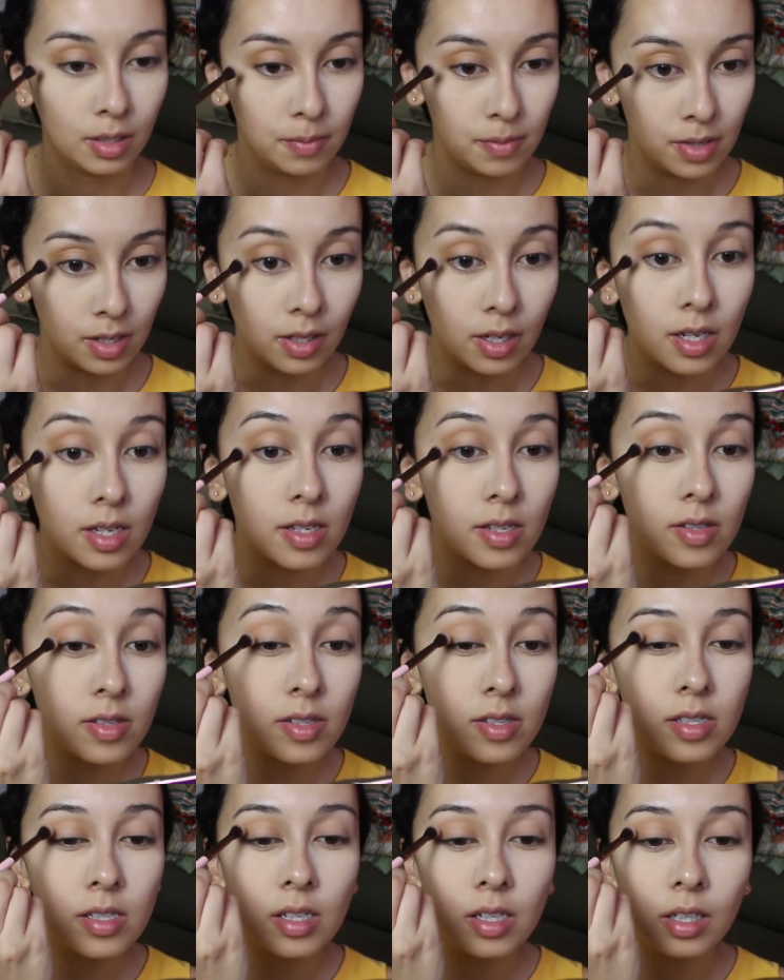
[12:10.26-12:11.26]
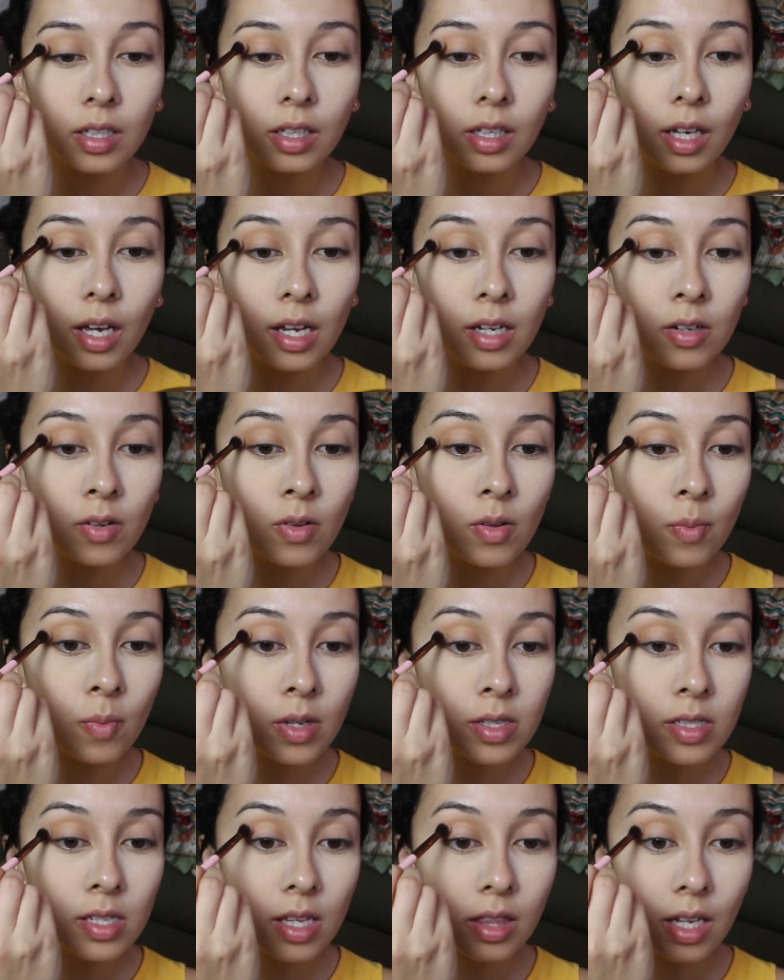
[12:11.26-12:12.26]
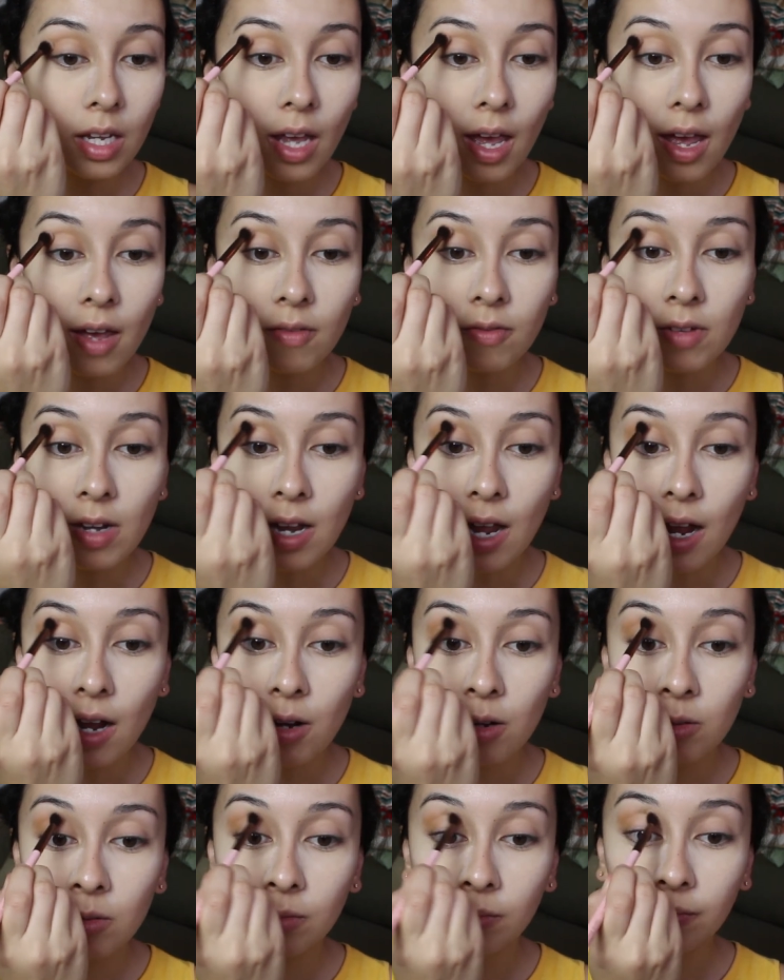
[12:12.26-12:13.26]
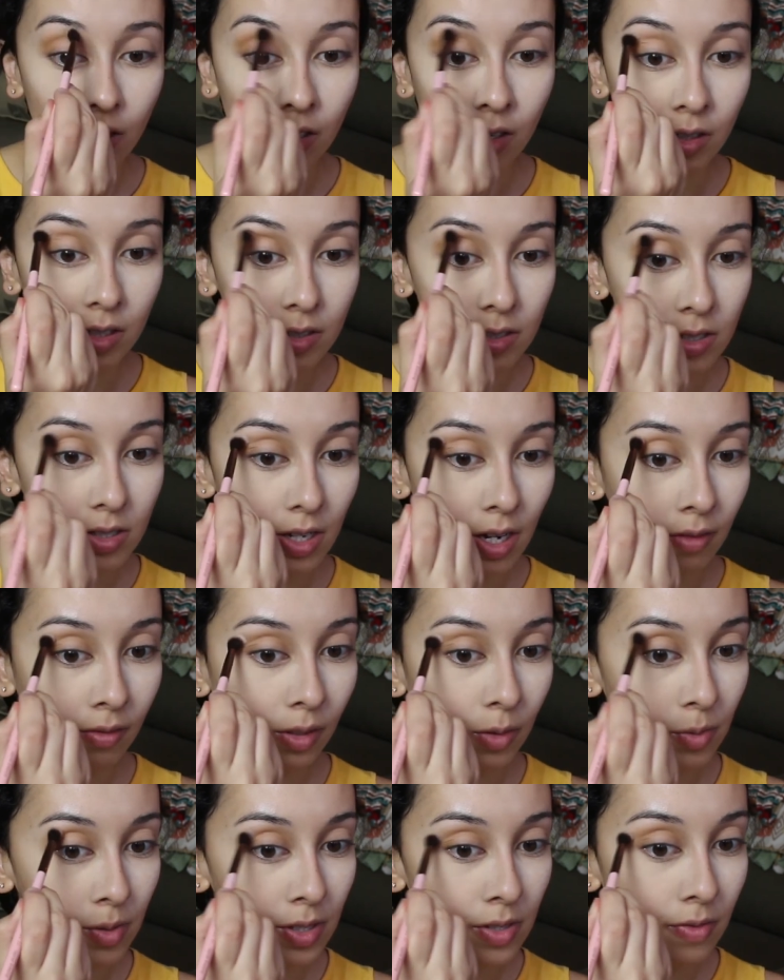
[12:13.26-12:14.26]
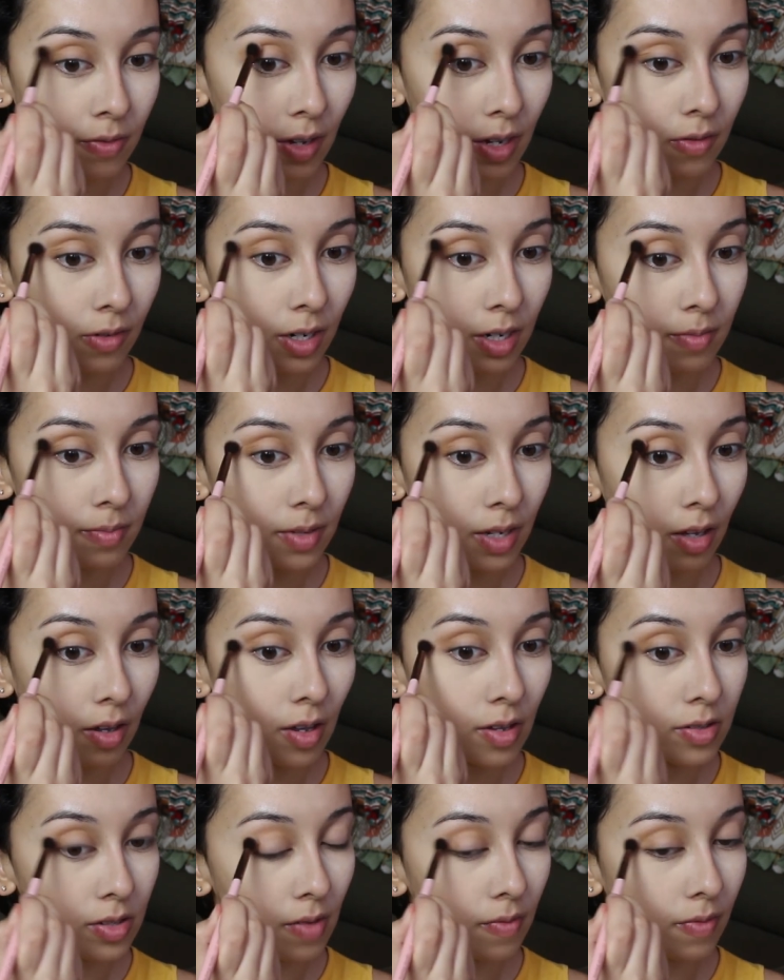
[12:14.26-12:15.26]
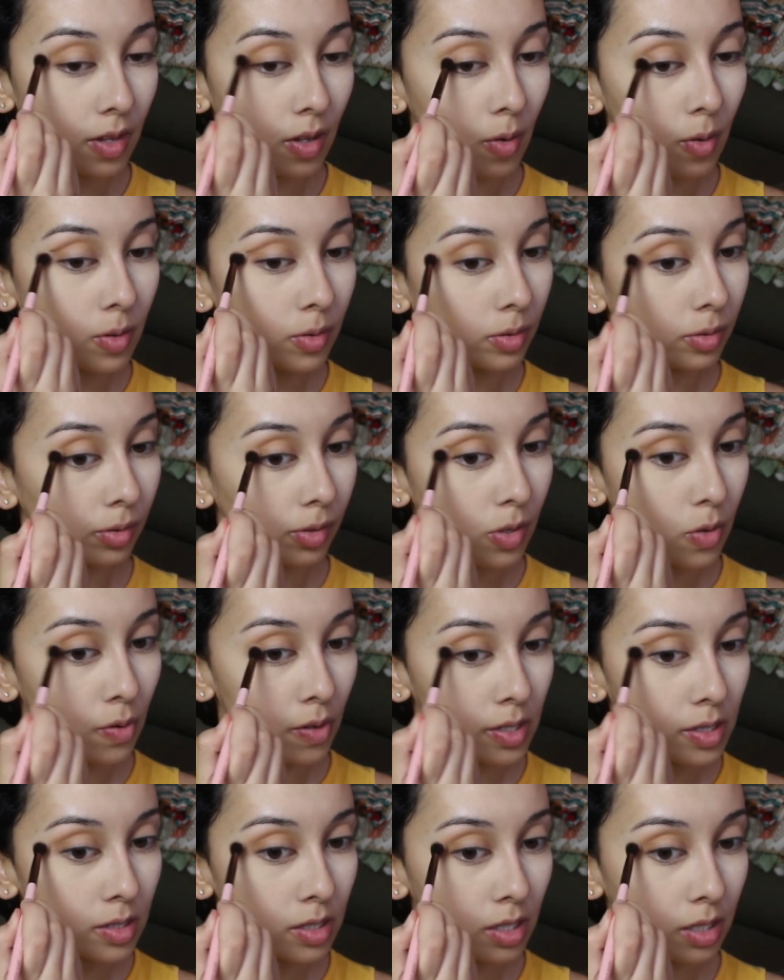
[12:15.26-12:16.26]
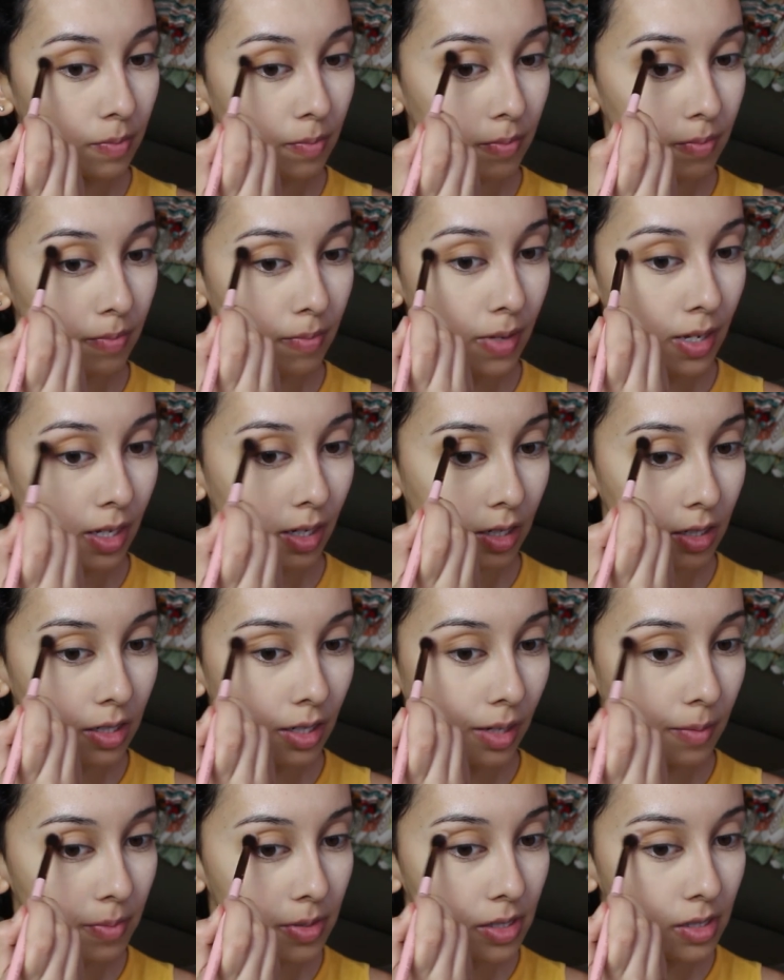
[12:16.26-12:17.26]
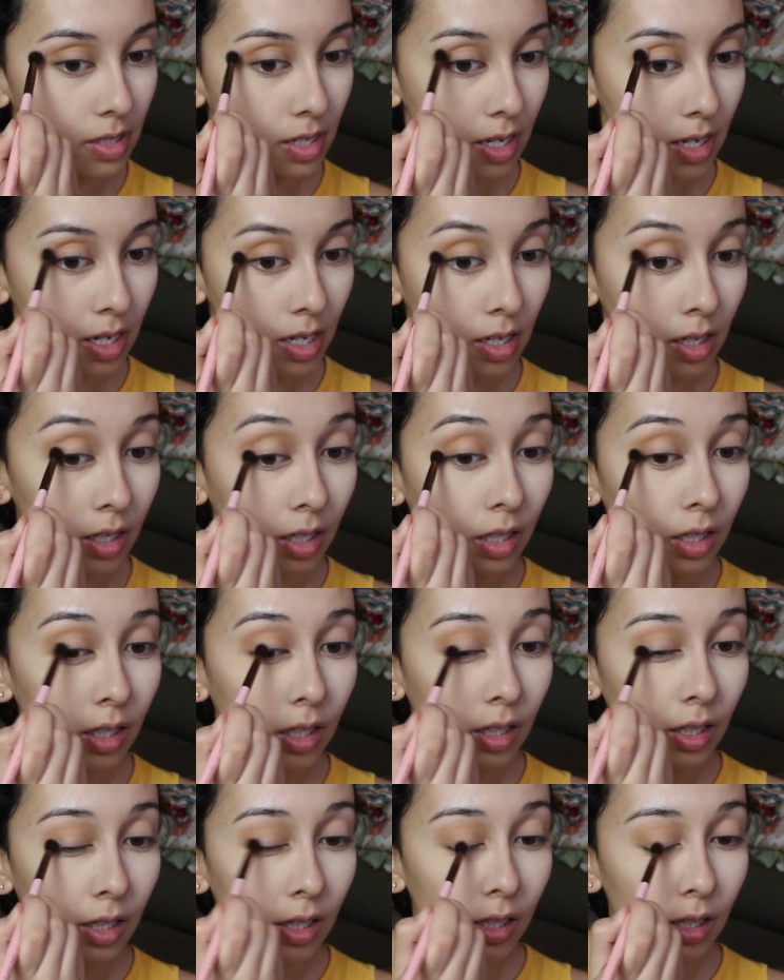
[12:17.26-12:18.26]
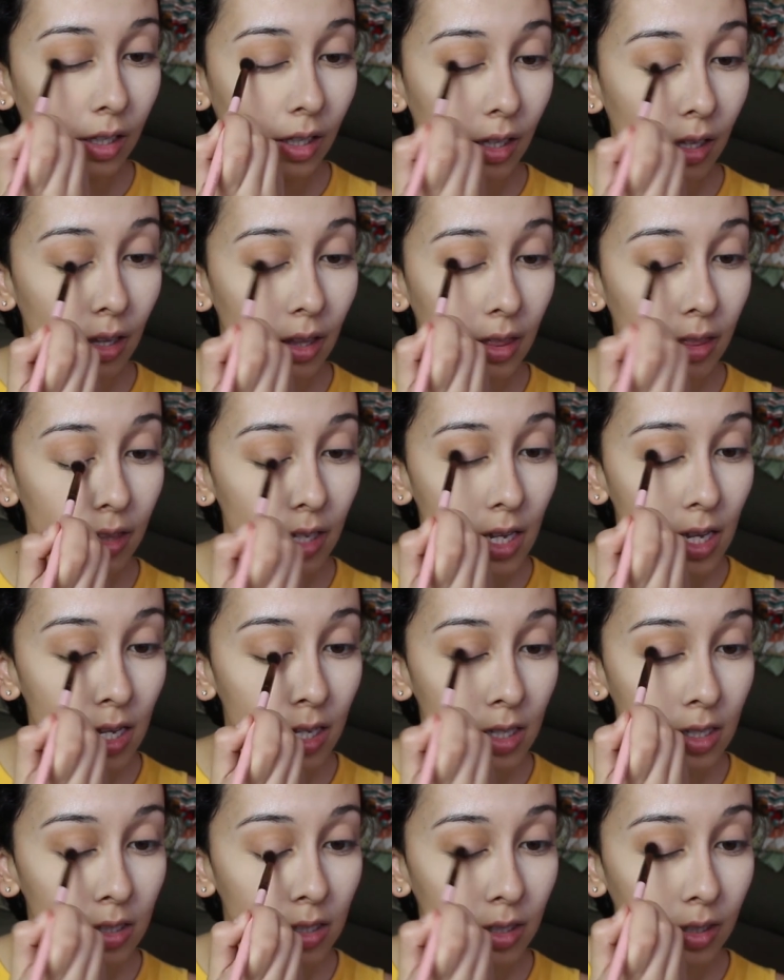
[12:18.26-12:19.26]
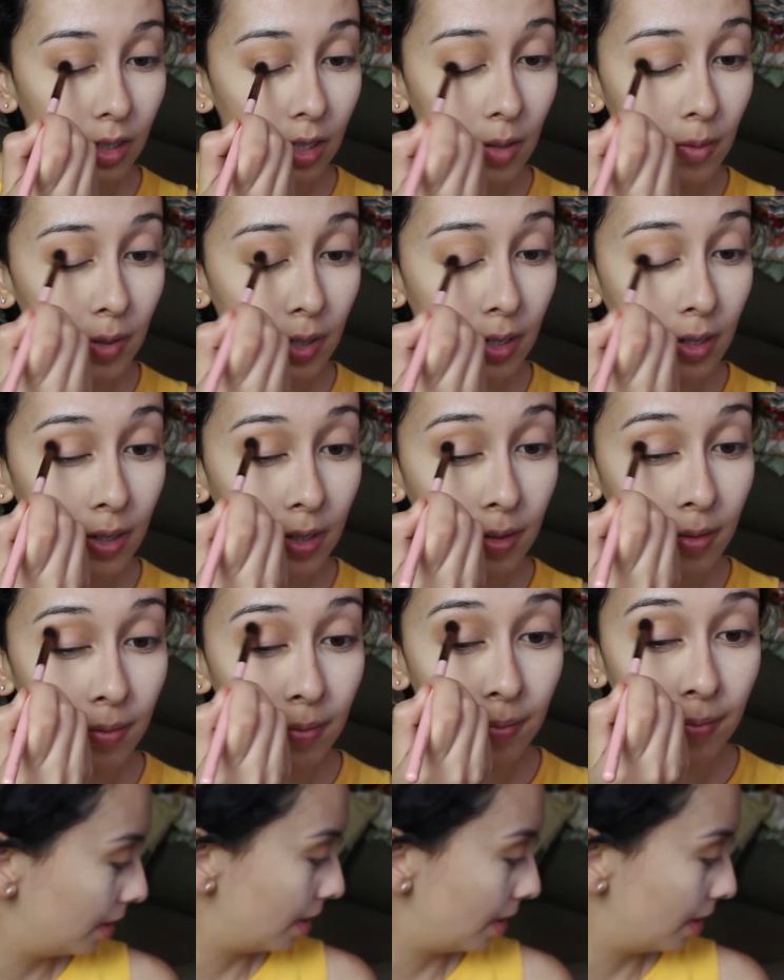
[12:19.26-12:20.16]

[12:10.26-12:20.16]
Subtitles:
because I know the ones that they have now aren't everyone's favorite because of the whole USB Type-C thing going on.